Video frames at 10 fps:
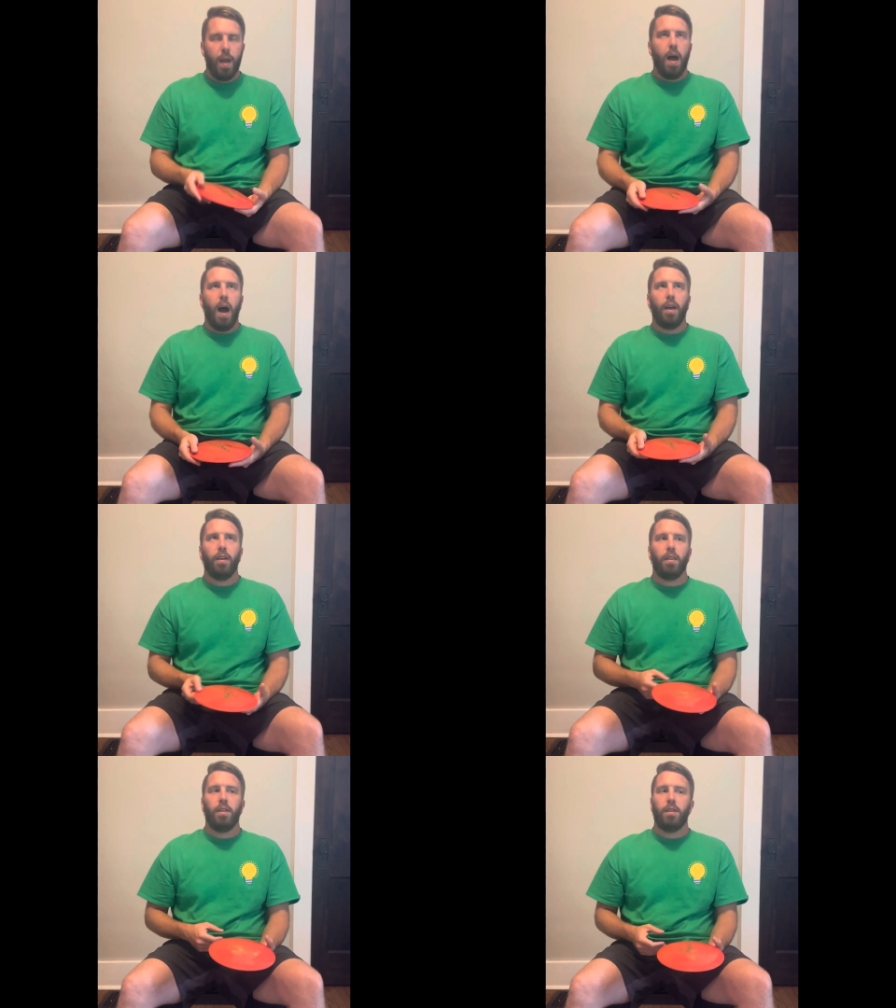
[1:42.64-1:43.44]

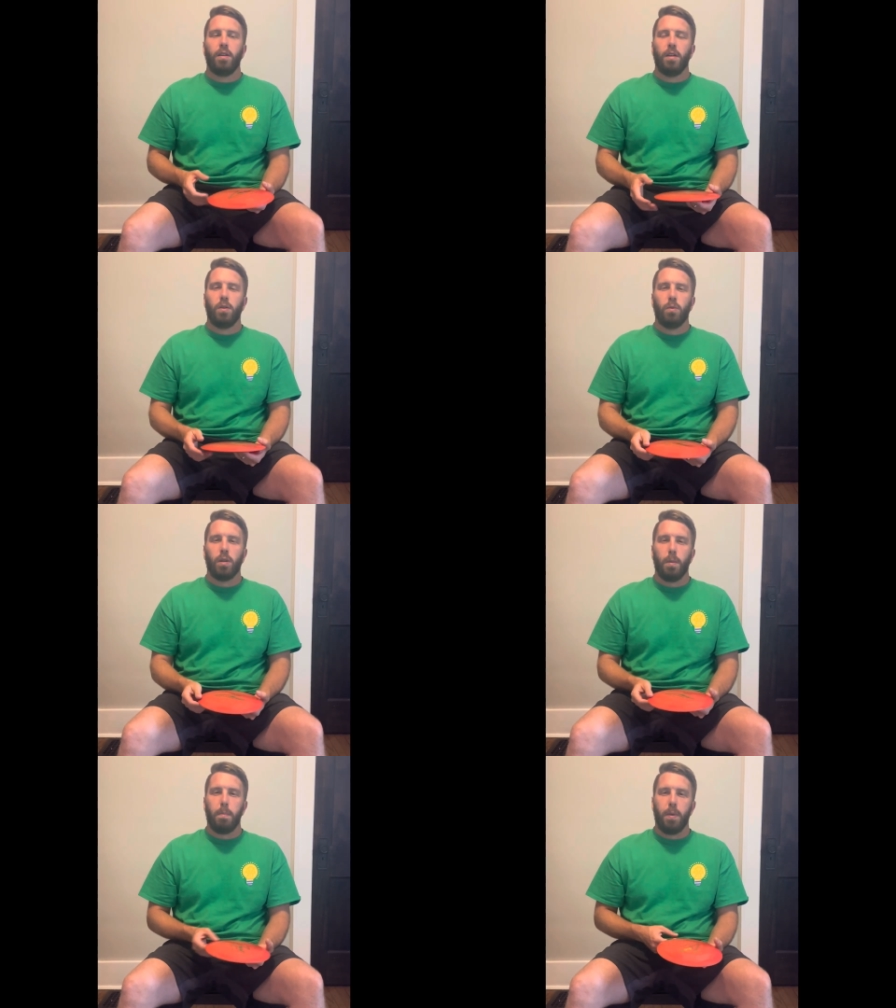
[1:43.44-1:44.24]
thought this disc was
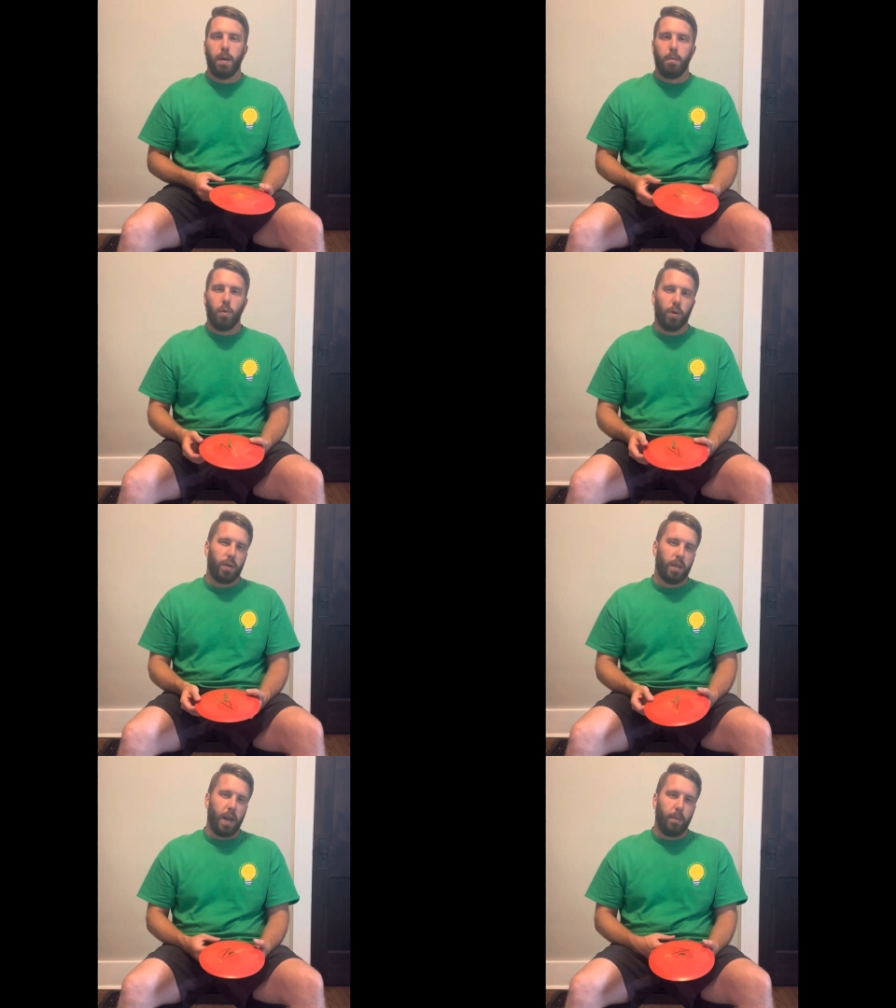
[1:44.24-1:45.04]
a bit more
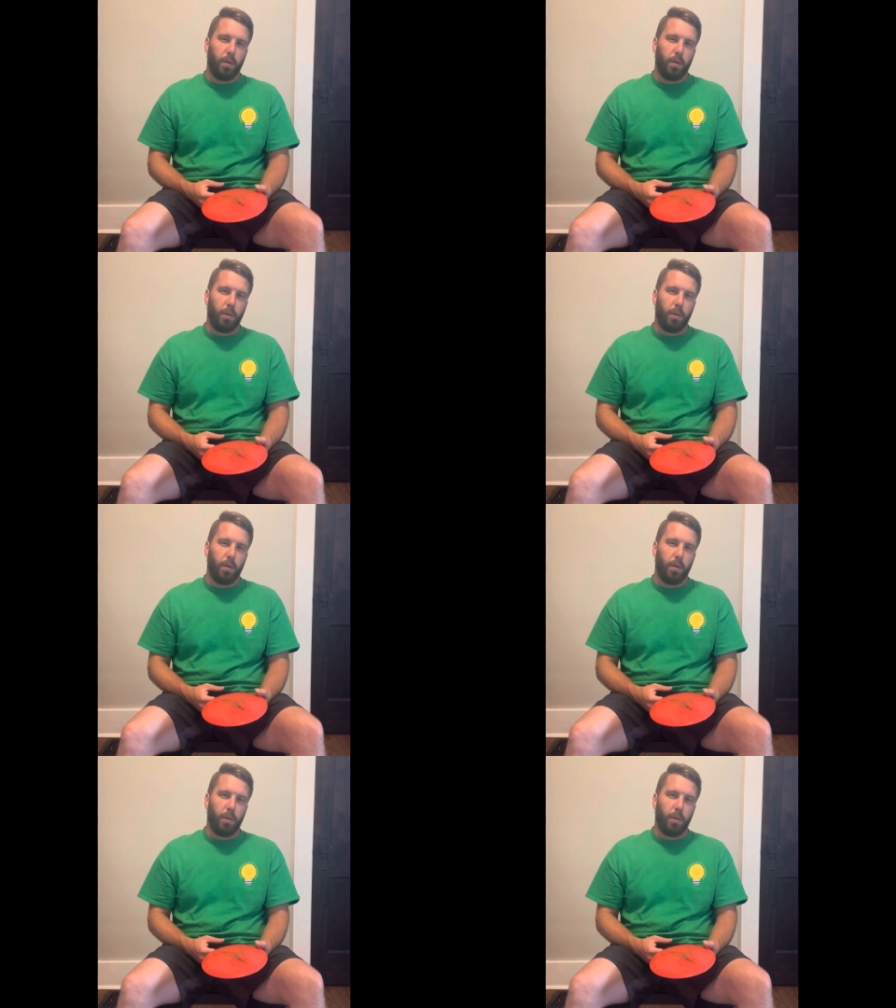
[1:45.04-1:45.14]
stable